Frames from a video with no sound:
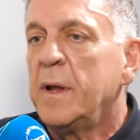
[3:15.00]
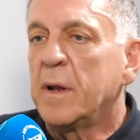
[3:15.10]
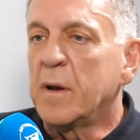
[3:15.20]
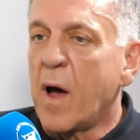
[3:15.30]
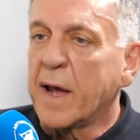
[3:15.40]

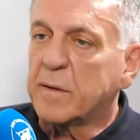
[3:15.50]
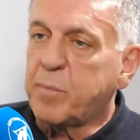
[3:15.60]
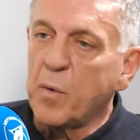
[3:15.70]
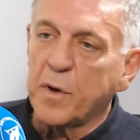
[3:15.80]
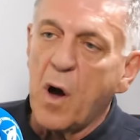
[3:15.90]
like,
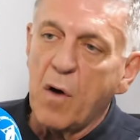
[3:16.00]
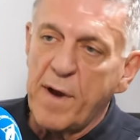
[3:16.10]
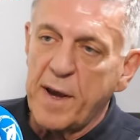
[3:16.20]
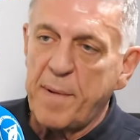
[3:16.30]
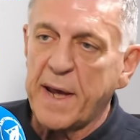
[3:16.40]
put your car
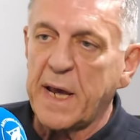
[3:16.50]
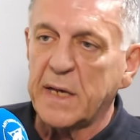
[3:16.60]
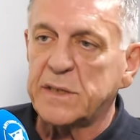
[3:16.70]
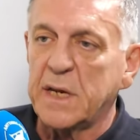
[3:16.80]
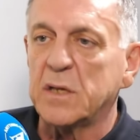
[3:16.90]
around the back
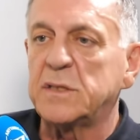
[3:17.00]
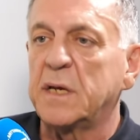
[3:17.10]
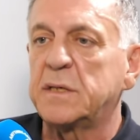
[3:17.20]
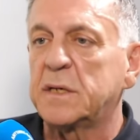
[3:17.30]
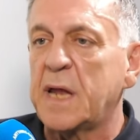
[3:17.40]
exit. I
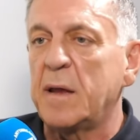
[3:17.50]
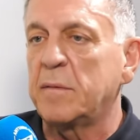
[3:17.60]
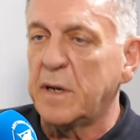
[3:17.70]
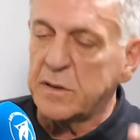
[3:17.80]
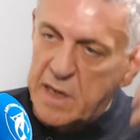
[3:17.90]
said, get
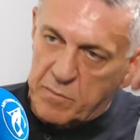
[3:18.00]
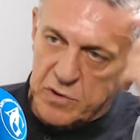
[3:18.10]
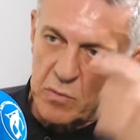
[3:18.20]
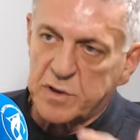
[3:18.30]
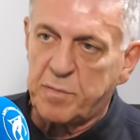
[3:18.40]
the examples
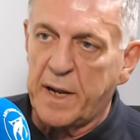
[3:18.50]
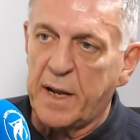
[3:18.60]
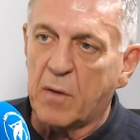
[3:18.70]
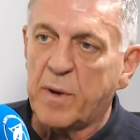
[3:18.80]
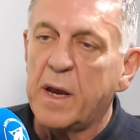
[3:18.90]
all split.
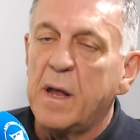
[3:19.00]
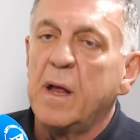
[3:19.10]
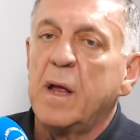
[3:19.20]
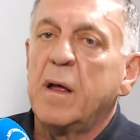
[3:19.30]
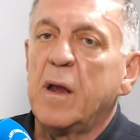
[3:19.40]
I went,
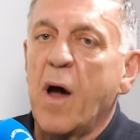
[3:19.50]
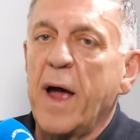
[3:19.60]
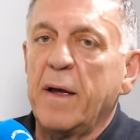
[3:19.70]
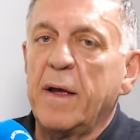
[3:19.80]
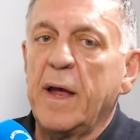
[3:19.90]
like,
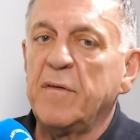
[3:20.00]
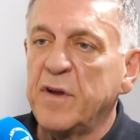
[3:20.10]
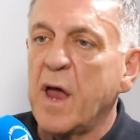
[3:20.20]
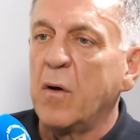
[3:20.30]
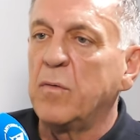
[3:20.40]
even
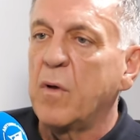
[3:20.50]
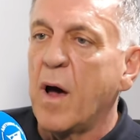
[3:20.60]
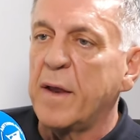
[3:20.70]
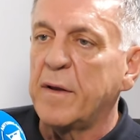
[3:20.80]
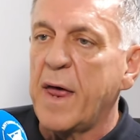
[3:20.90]
though,
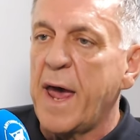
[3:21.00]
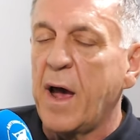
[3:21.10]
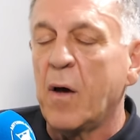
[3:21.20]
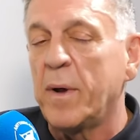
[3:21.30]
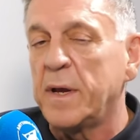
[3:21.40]
like, like that,
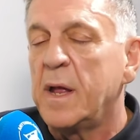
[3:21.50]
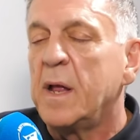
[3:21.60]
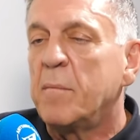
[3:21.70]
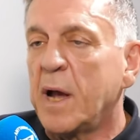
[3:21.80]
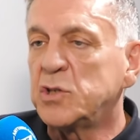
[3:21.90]
I went,
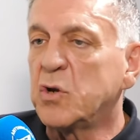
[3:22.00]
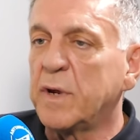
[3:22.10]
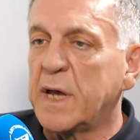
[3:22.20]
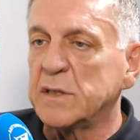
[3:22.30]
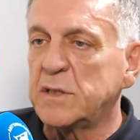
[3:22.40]
make sure he
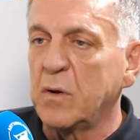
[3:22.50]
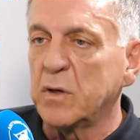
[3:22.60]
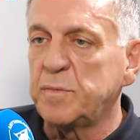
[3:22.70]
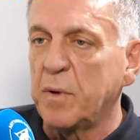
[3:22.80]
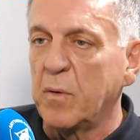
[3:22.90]
gets to the
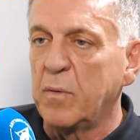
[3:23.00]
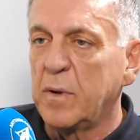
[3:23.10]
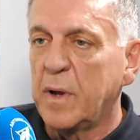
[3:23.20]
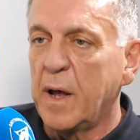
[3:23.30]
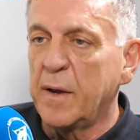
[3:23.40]
hospital.
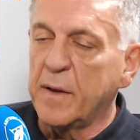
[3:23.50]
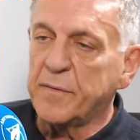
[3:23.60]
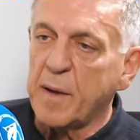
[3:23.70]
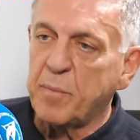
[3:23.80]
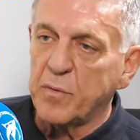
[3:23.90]
And
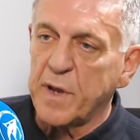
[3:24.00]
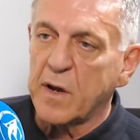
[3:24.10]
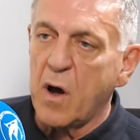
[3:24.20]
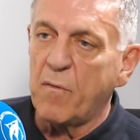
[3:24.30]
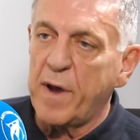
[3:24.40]
they pulled their
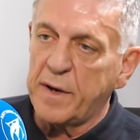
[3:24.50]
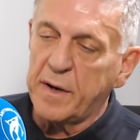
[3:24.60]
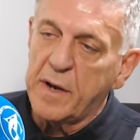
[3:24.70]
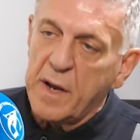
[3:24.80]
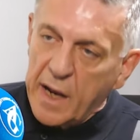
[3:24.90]
car around
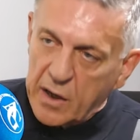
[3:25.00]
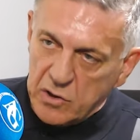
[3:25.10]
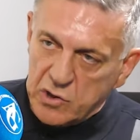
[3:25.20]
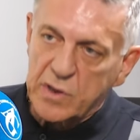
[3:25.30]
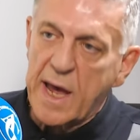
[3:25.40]
and he got
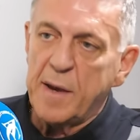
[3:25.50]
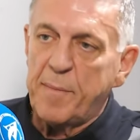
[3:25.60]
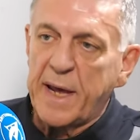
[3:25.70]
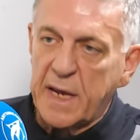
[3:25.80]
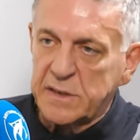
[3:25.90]
took out the
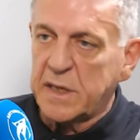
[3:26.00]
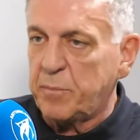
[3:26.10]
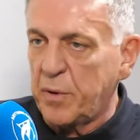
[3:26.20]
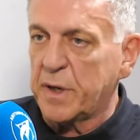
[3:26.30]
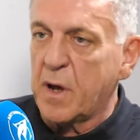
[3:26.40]
back exit,
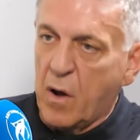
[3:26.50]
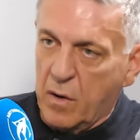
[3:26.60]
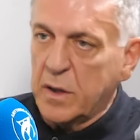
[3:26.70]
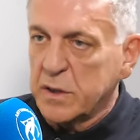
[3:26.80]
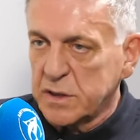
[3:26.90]
put in the car
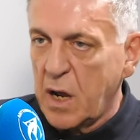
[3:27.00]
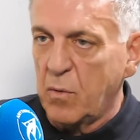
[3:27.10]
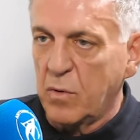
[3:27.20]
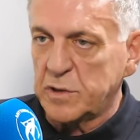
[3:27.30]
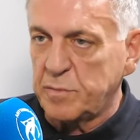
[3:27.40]
to go
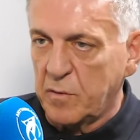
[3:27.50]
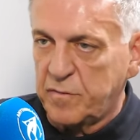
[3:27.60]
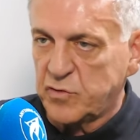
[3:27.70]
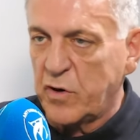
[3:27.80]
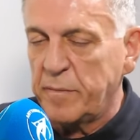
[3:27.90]
to hospital
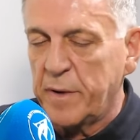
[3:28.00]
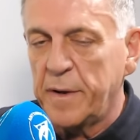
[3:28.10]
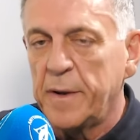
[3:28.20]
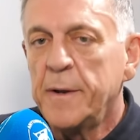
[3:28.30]
for treatment.